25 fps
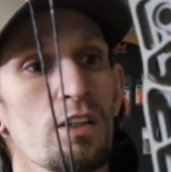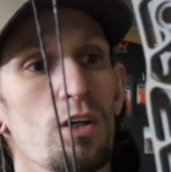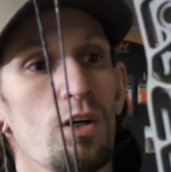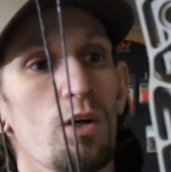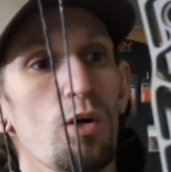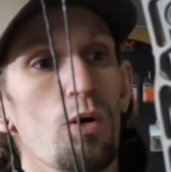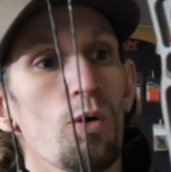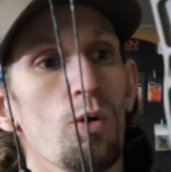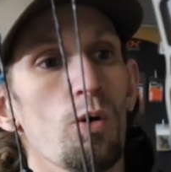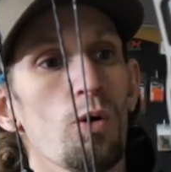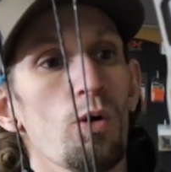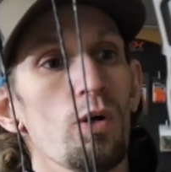
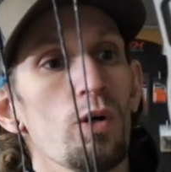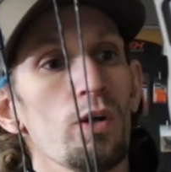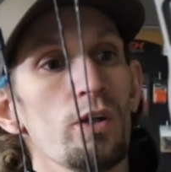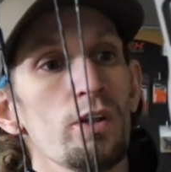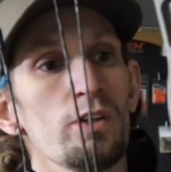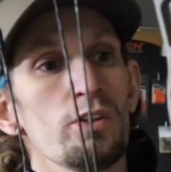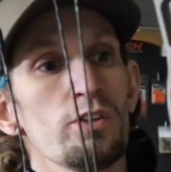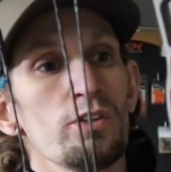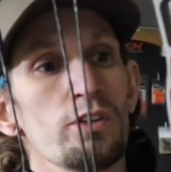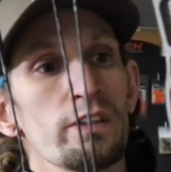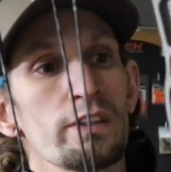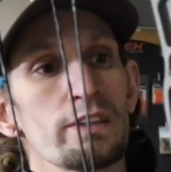
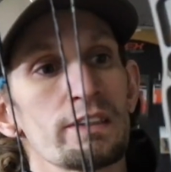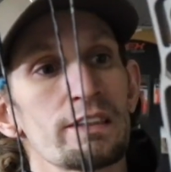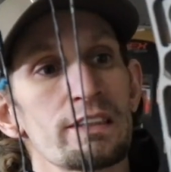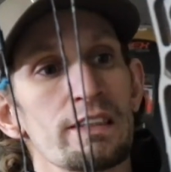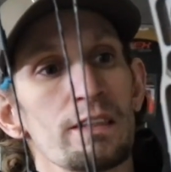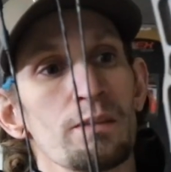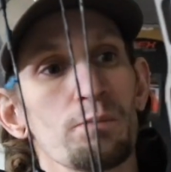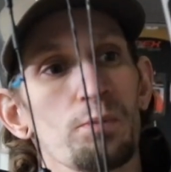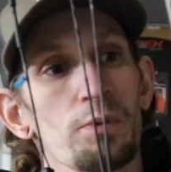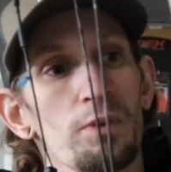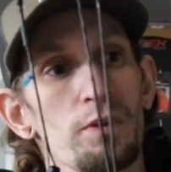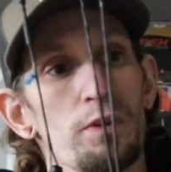or you can
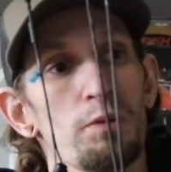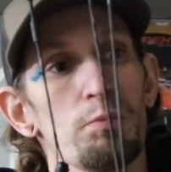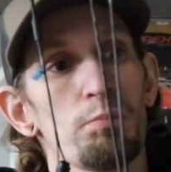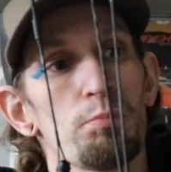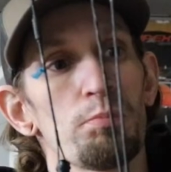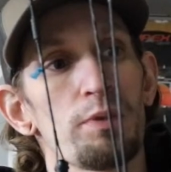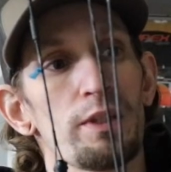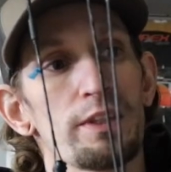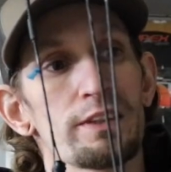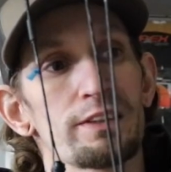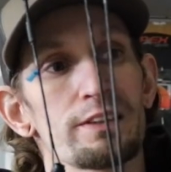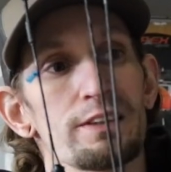simply
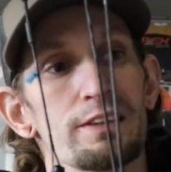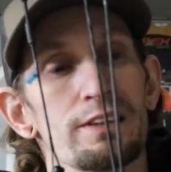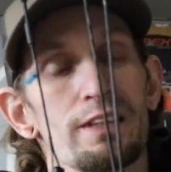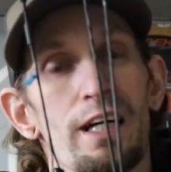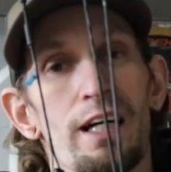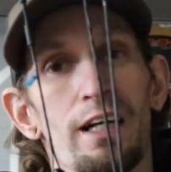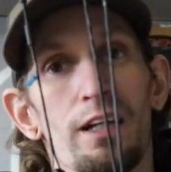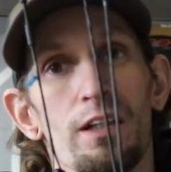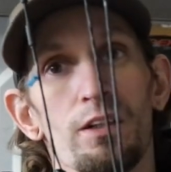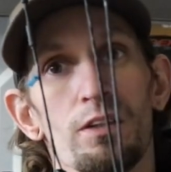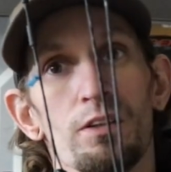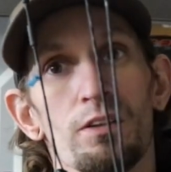press the
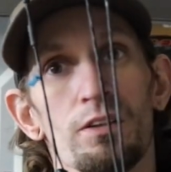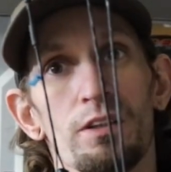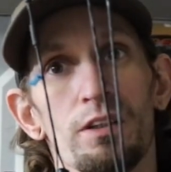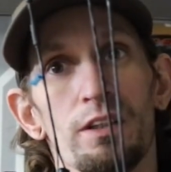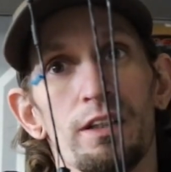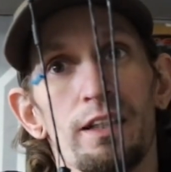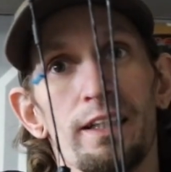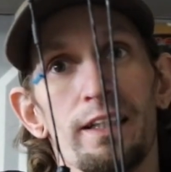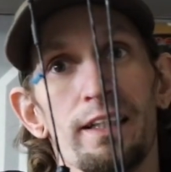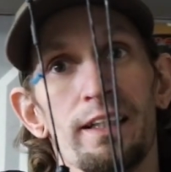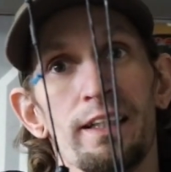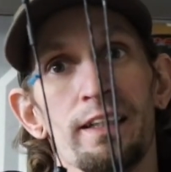dial
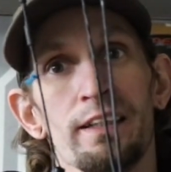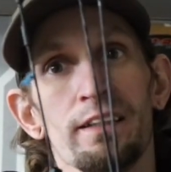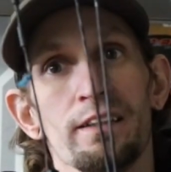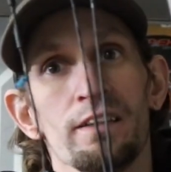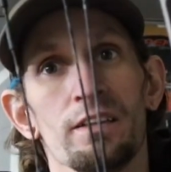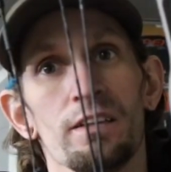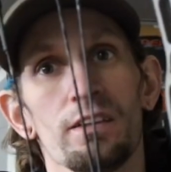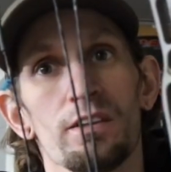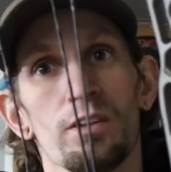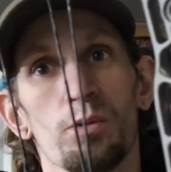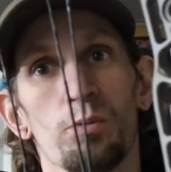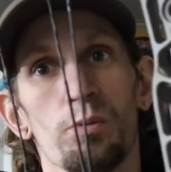in
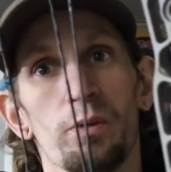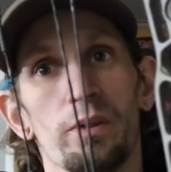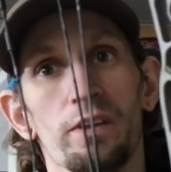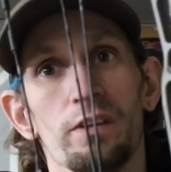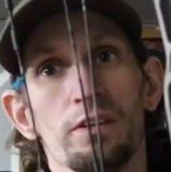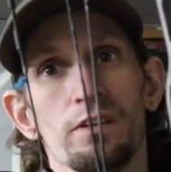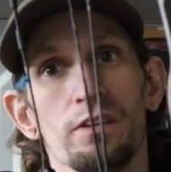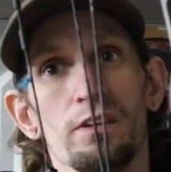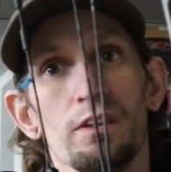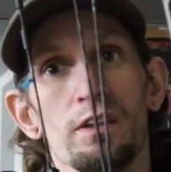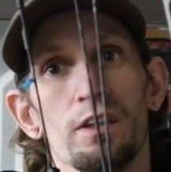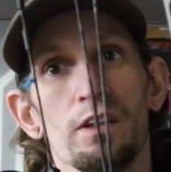the
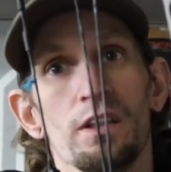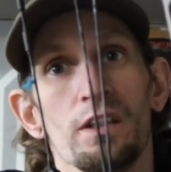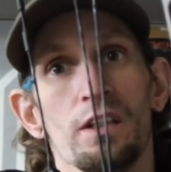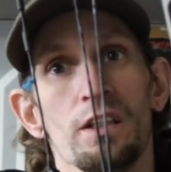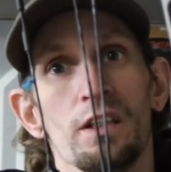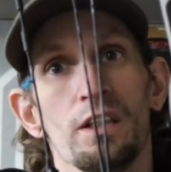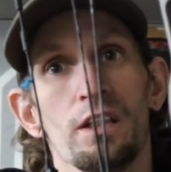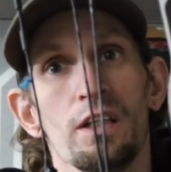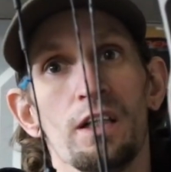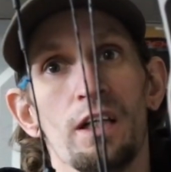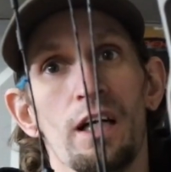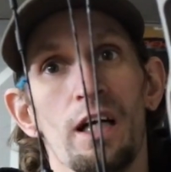wheel
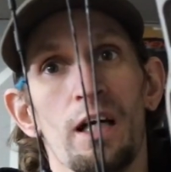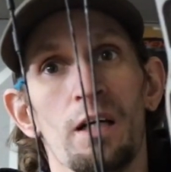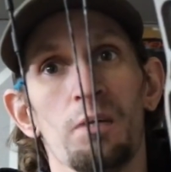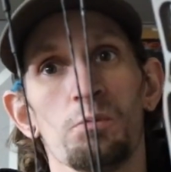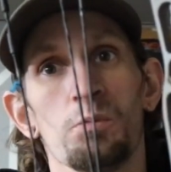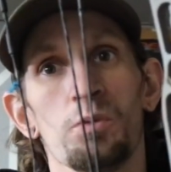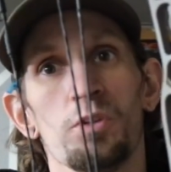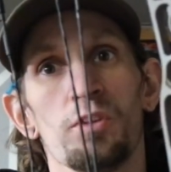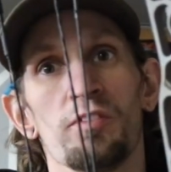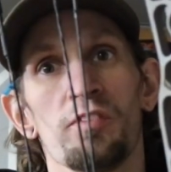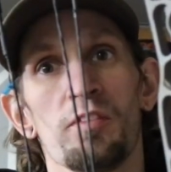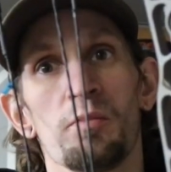and
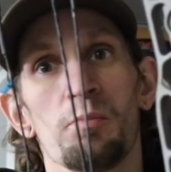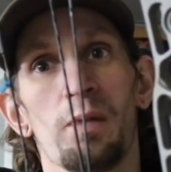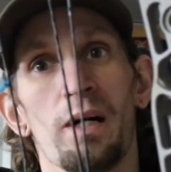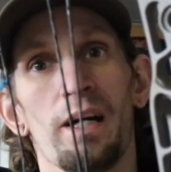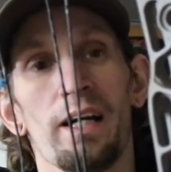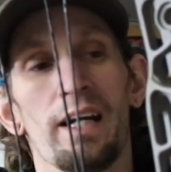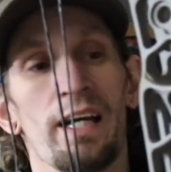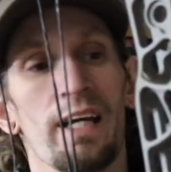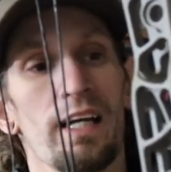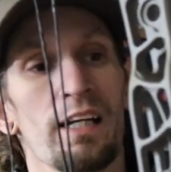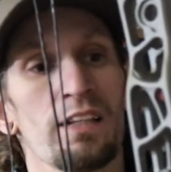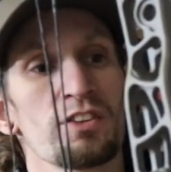move it by
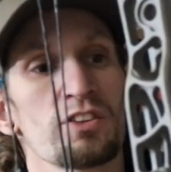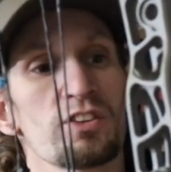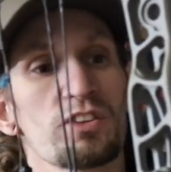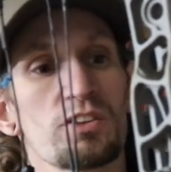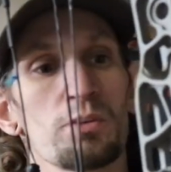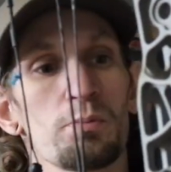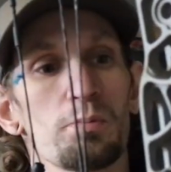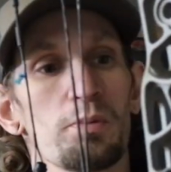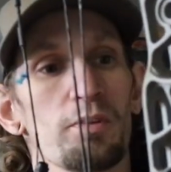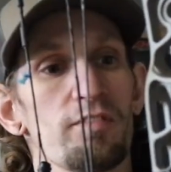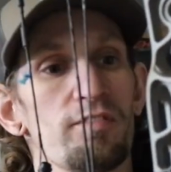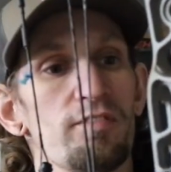hand
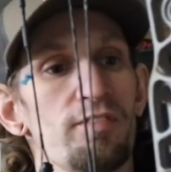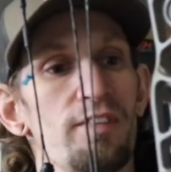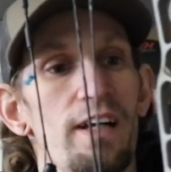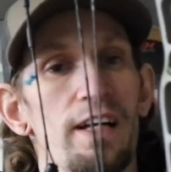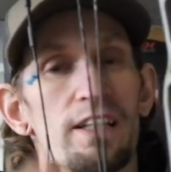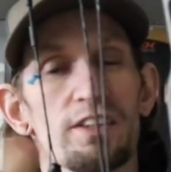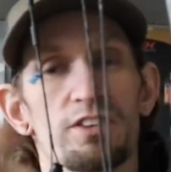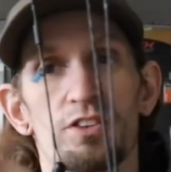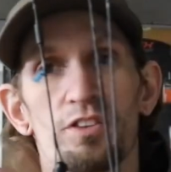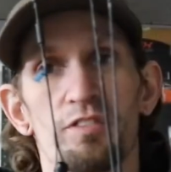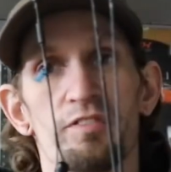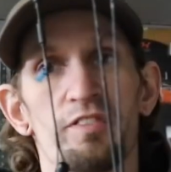super
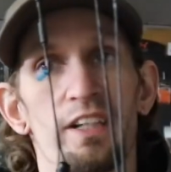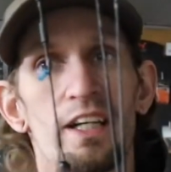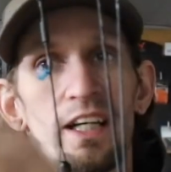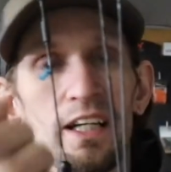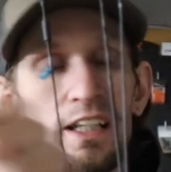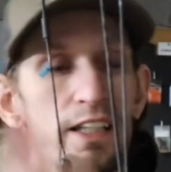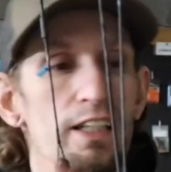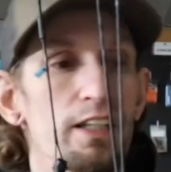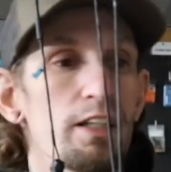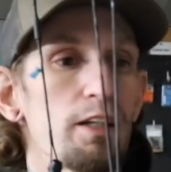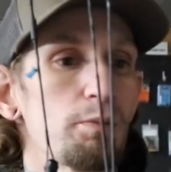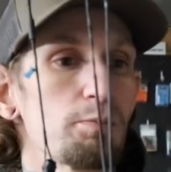fast. So if you got
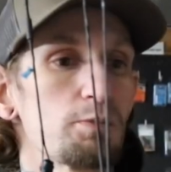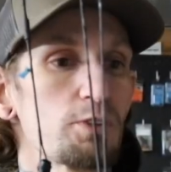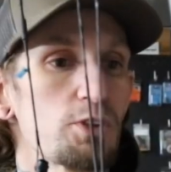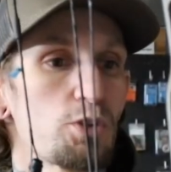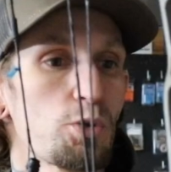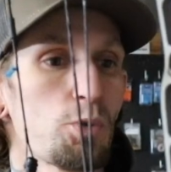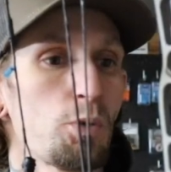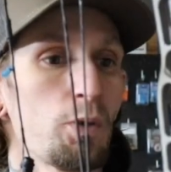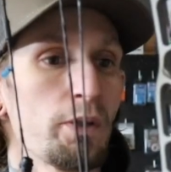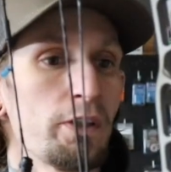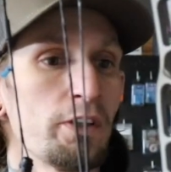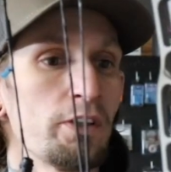to get up to
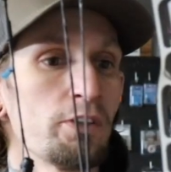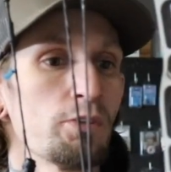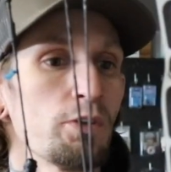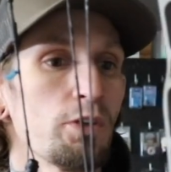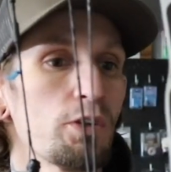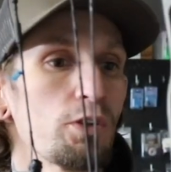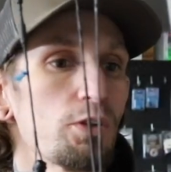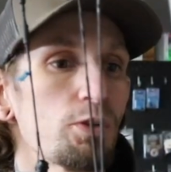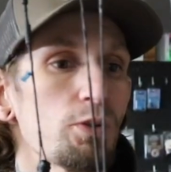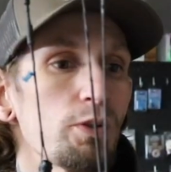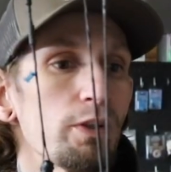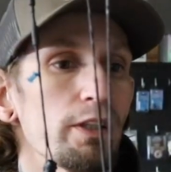20
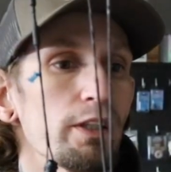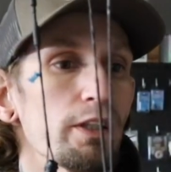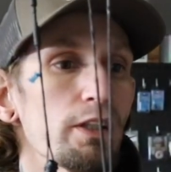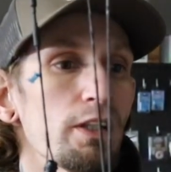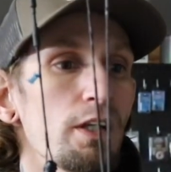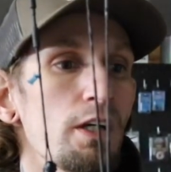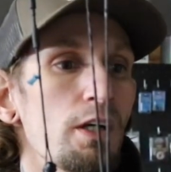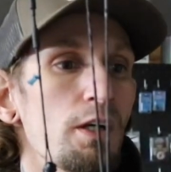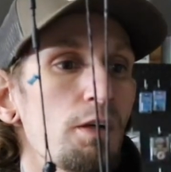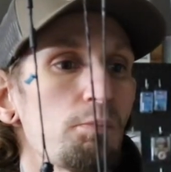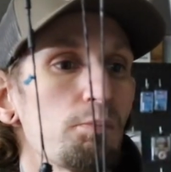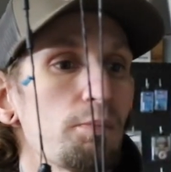real quick,
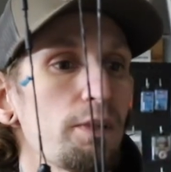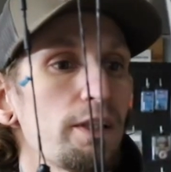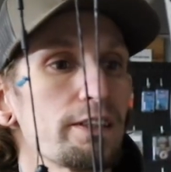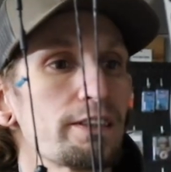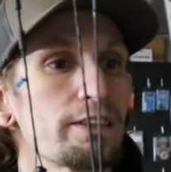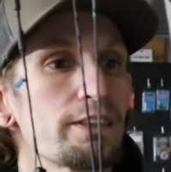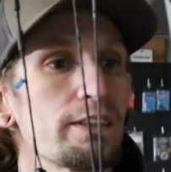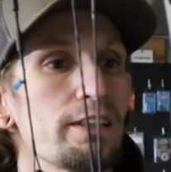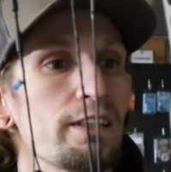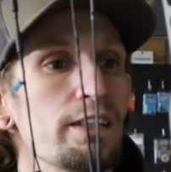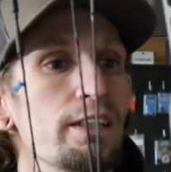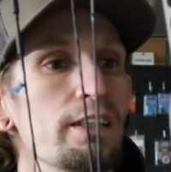
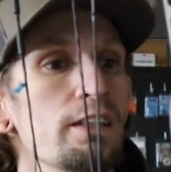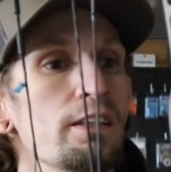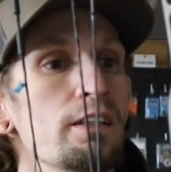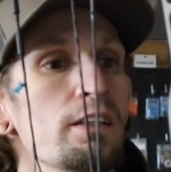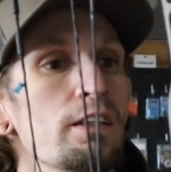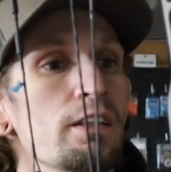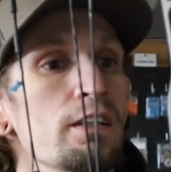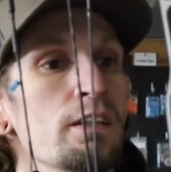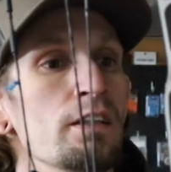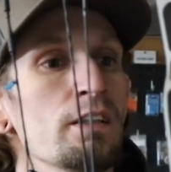press it in,